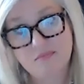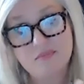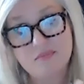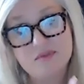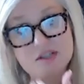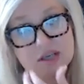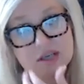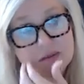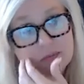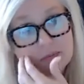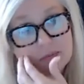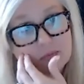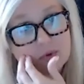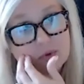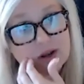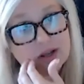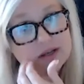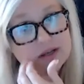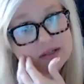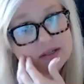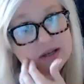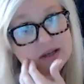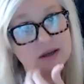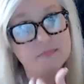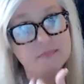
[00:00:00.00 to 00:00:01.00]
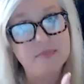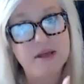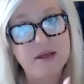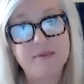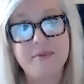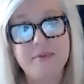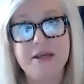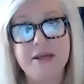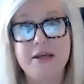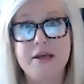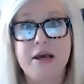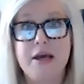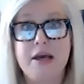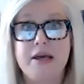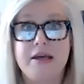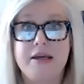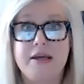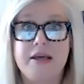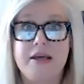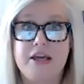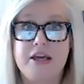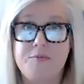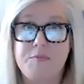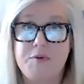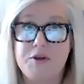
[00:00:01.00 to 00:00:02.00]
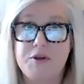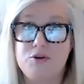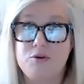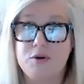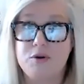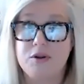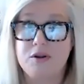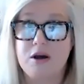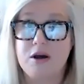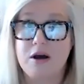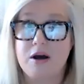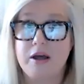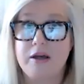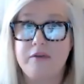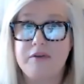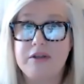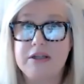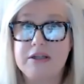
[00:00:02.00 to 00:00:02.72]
deemed brain dead, maybe keeping you alive,